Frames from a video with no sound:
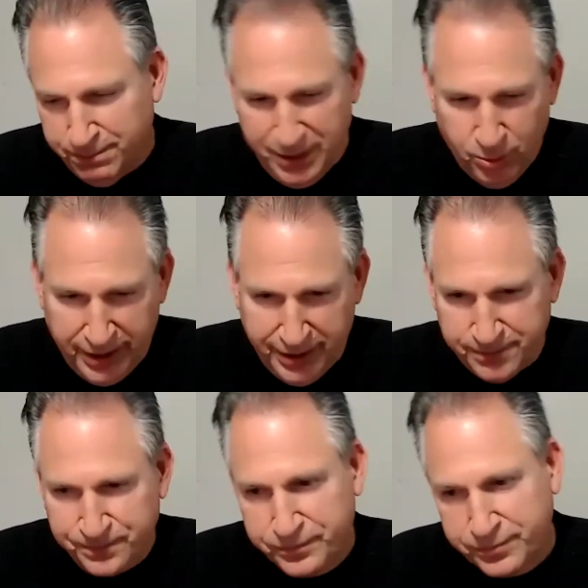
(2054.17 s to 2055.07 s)

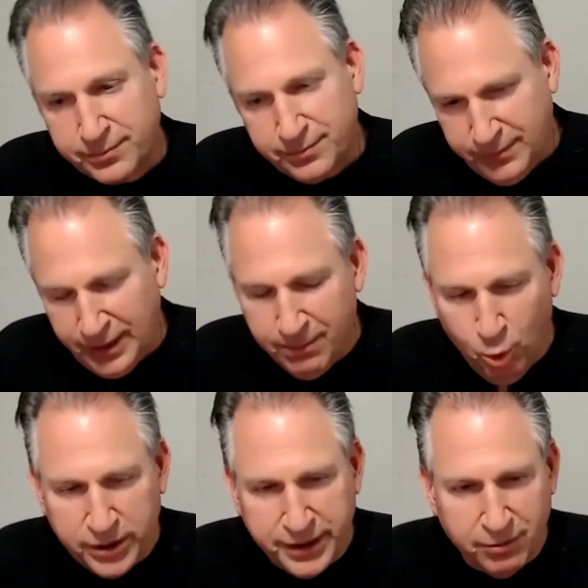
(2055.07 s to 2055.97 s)
Meanwhile, I'm
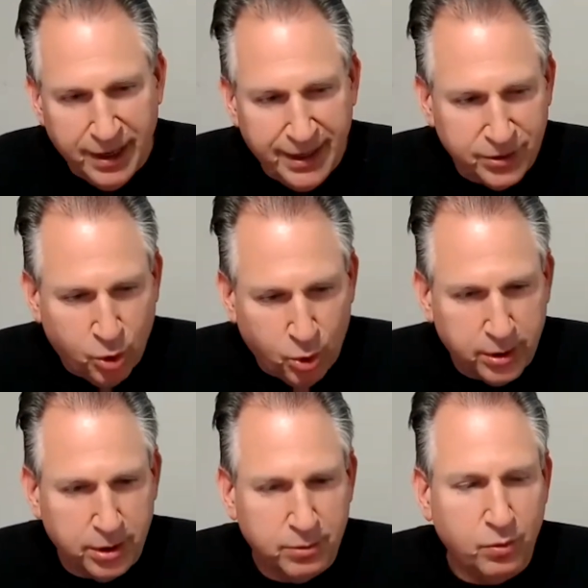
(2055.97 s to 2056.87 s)
walking around the
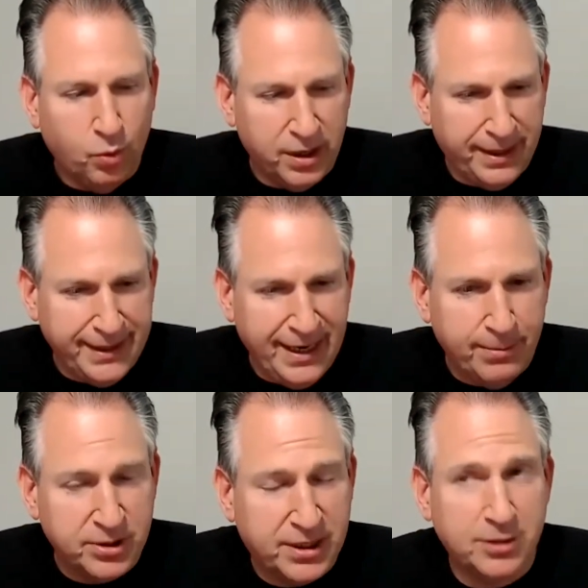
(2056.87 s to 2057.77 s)
corner. One of my
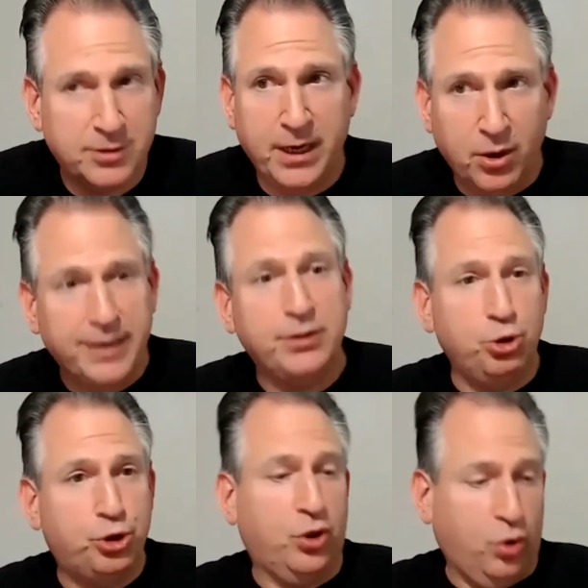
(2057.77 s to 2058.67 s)
neighbors tells me, oh yeah,
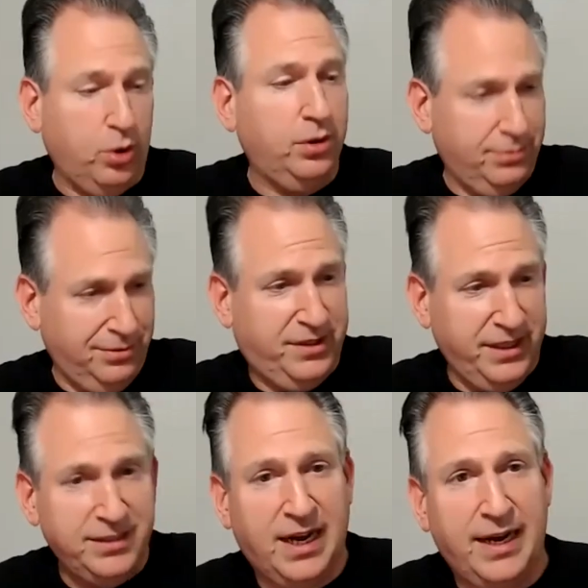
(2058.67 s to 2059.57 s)
you should call
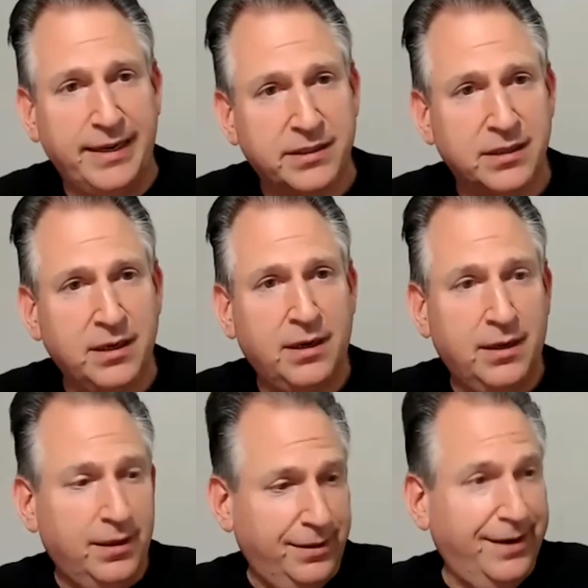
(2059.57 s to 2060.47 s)
these guys.
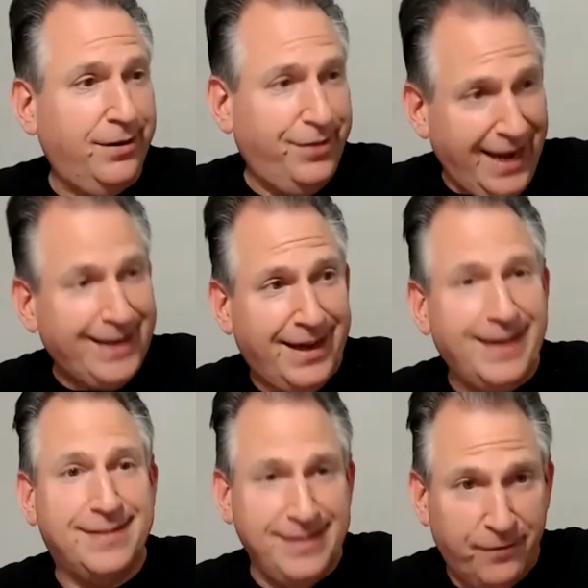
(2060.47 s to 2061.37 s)
They're that
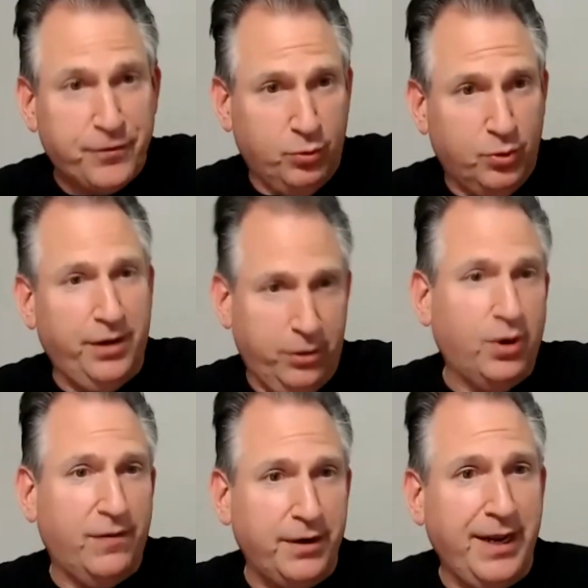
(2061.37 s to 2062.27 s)
guy's nephew, another
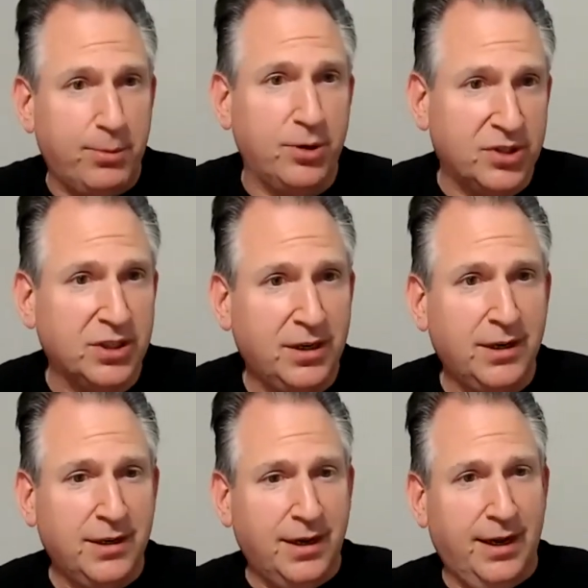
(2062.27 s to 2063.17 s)
one of our neighbors.
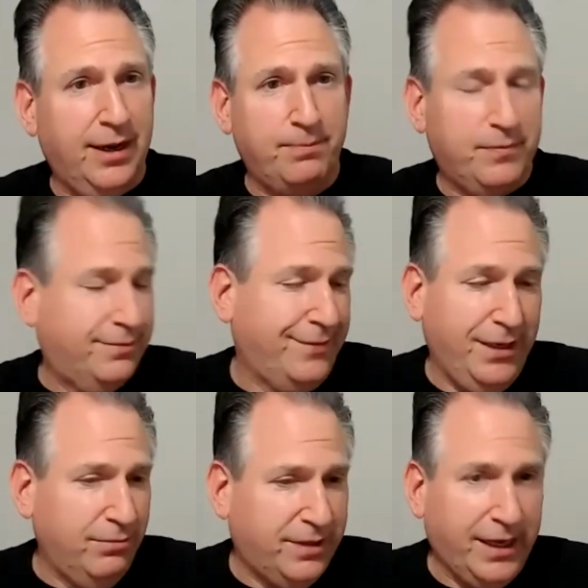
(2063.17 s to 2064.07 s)

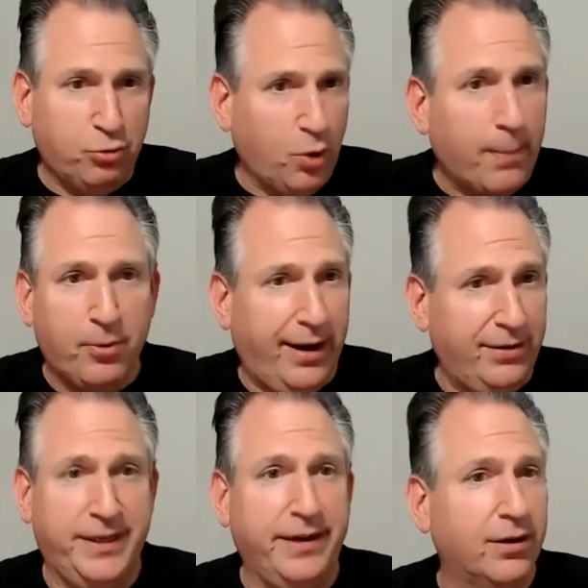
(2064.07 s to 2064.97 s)
They grew up
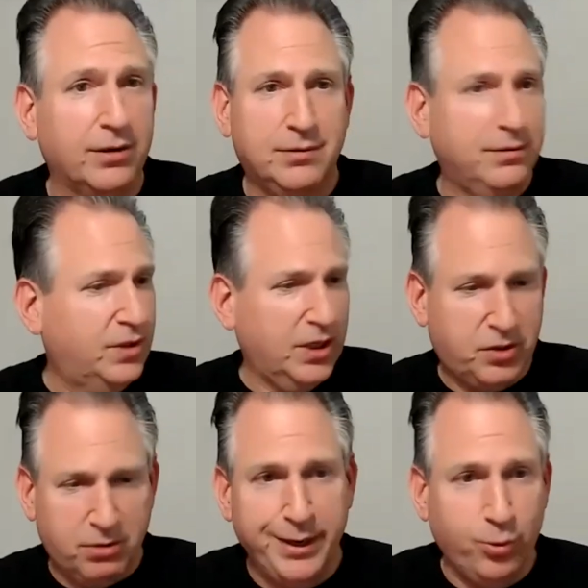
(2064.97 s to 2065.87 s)
around here,
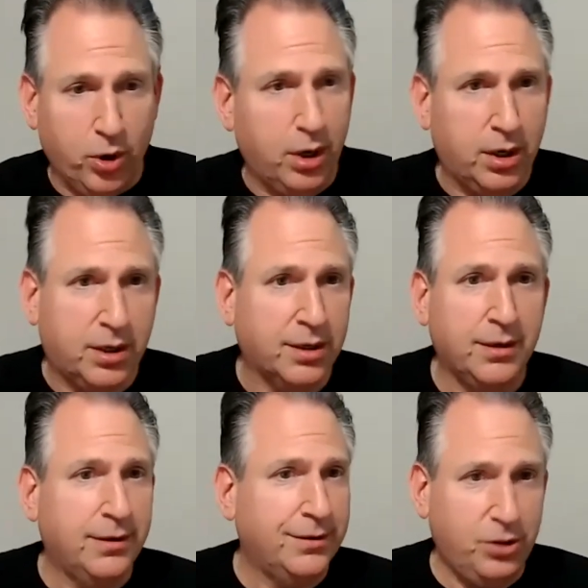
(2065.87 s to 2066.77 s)
does great work.
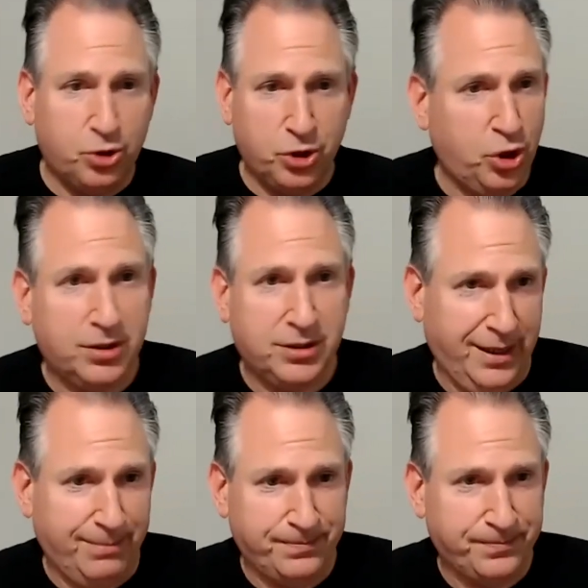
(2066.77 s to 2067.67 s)
You should talk
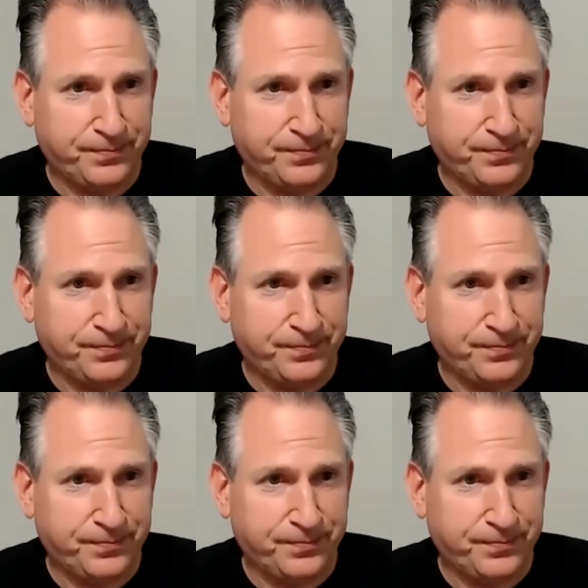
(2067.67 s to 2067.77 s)
to them.